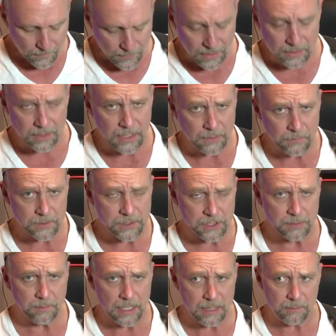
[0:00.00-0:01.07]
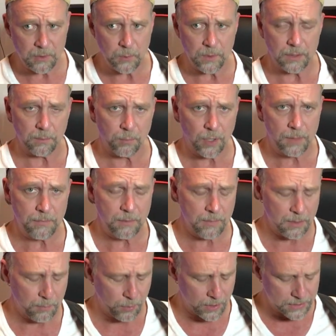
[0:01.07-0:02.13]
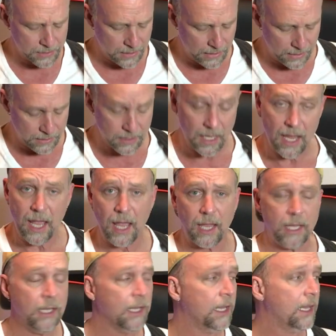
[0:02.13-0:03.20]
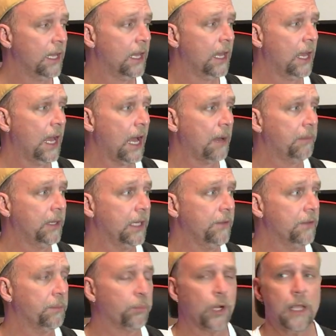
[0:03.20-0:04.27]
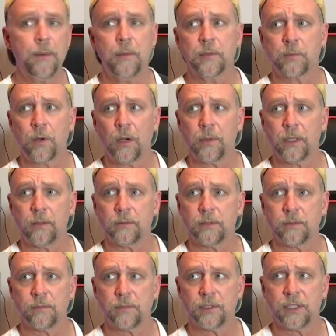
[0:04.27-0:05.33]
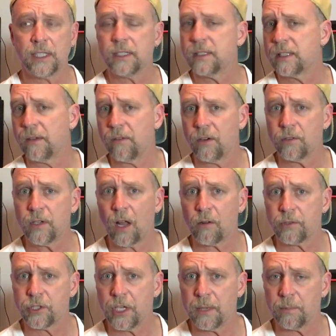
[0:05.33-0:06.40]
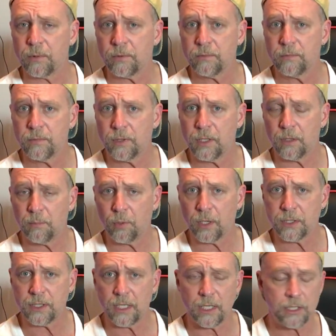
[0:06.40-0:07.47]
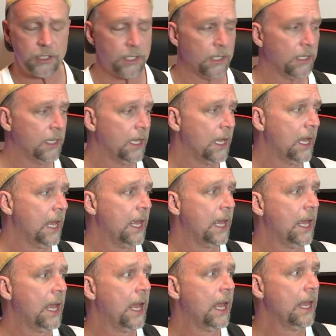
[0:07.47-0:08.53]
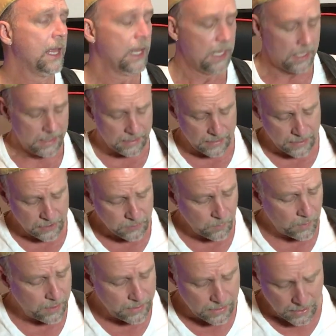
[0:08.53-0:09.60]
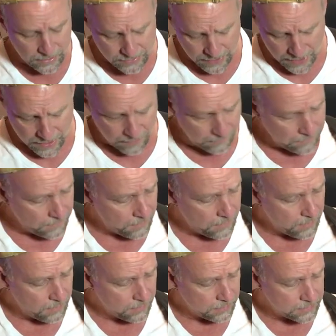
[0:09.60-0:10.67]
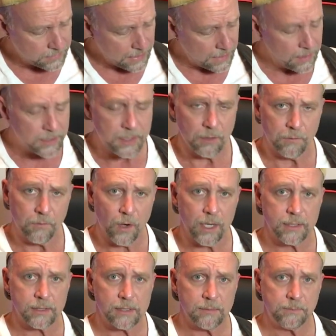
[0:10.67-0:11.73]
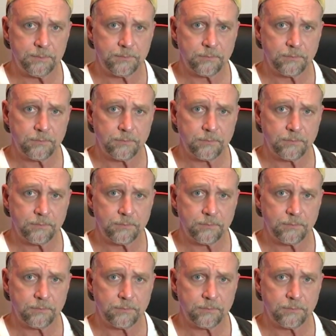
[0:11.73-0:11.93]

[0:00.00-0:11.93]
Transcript: The differences being between the Premium and the Prestige. I believe the Premium is probably $600-700 cheaper than a Prestige. This one does have stainless steel frets.